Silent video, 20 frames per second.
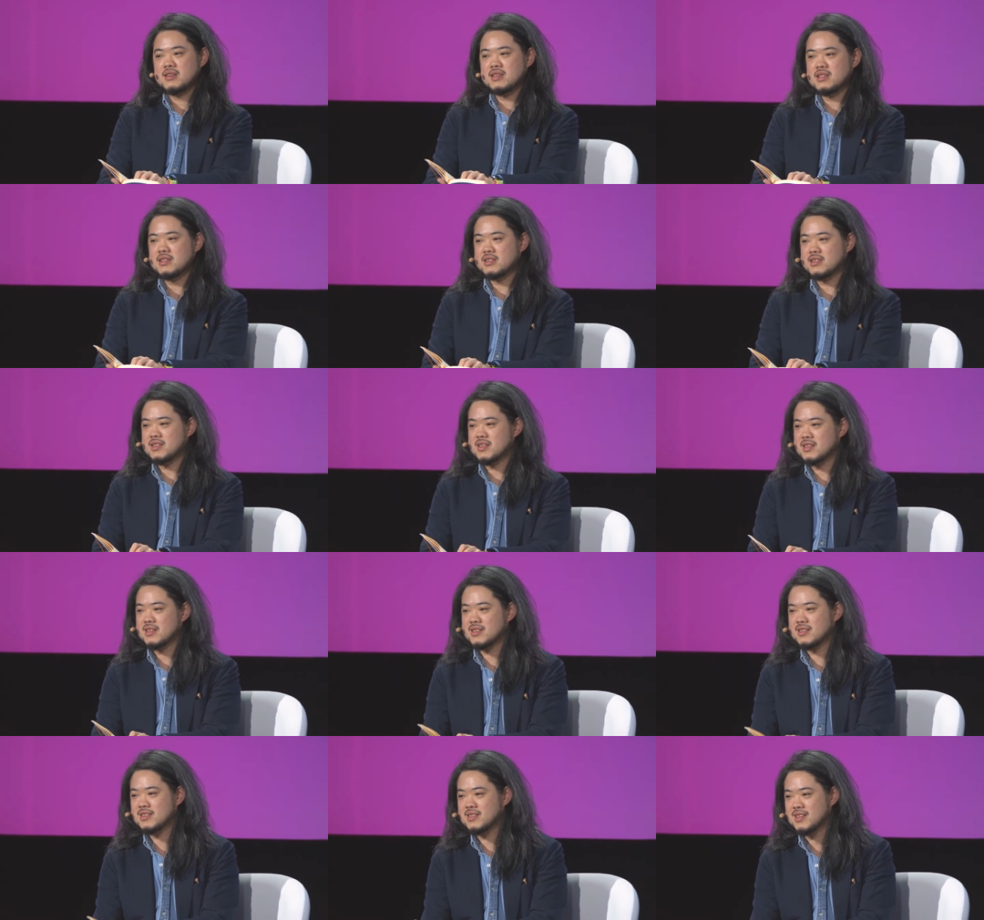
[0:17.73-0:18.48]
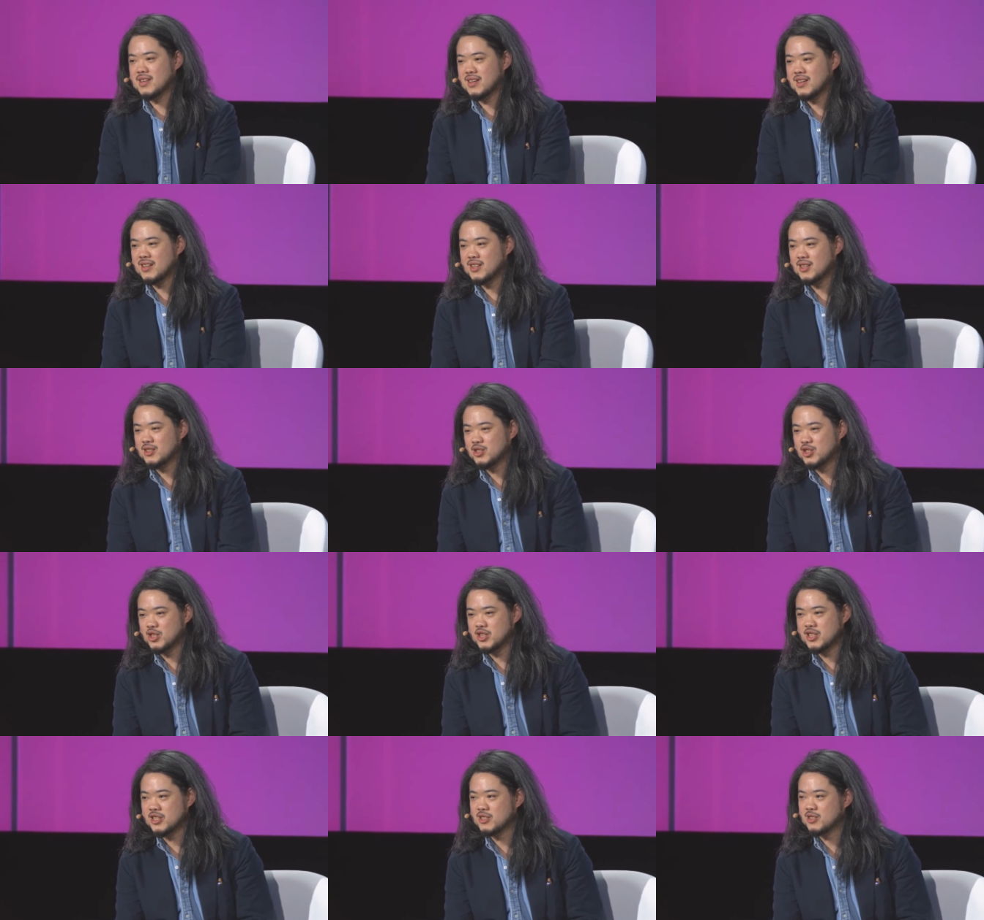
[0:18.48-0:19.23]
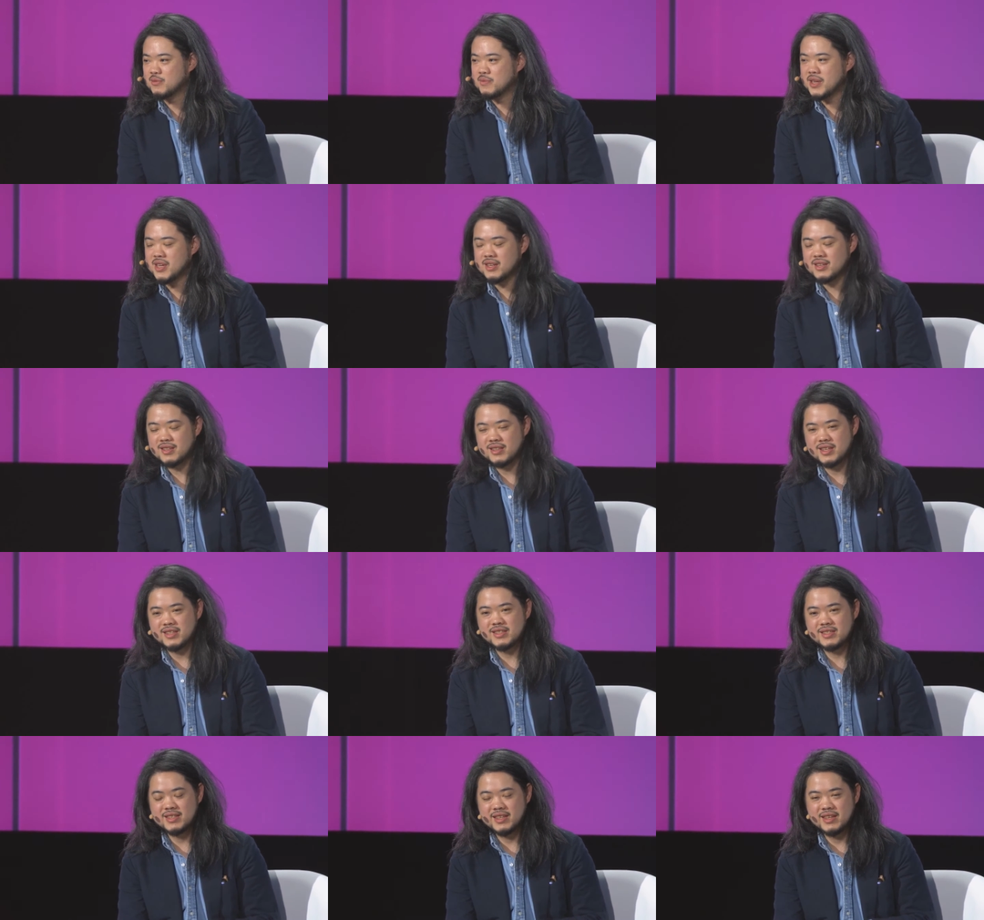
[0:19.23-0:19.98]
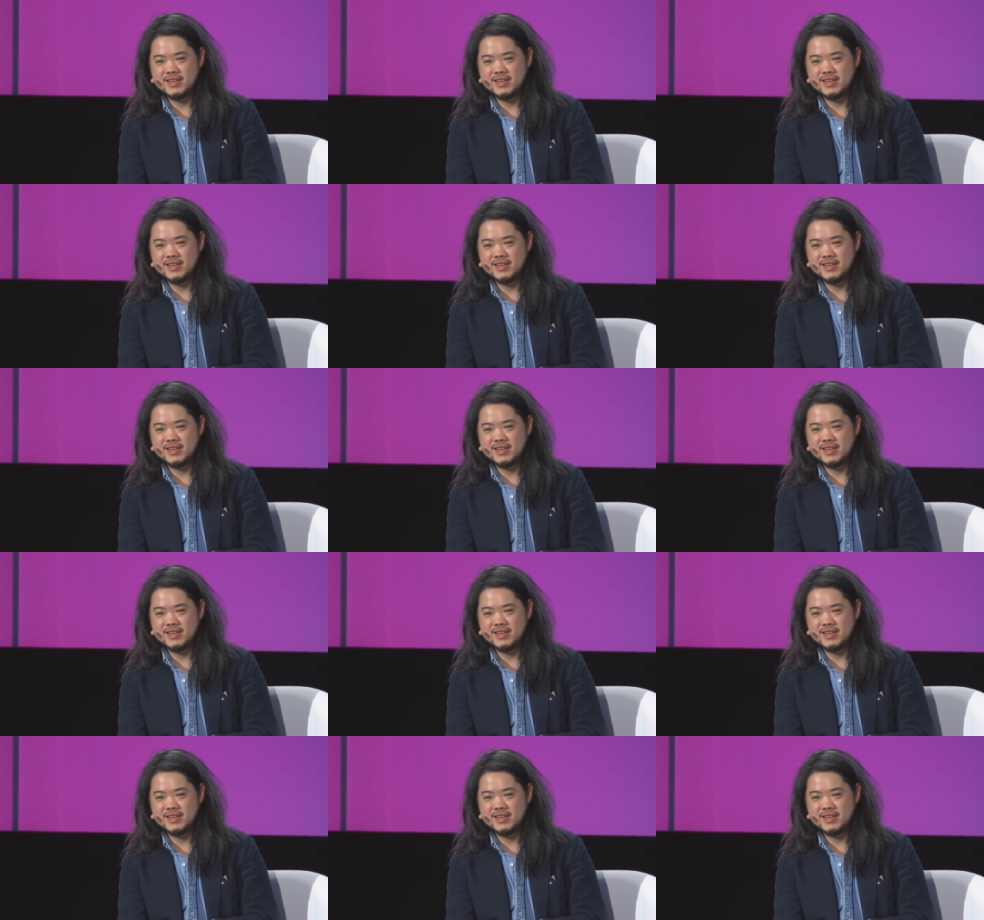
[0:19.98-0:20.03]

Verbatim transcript: easiest uh, journey to make, let's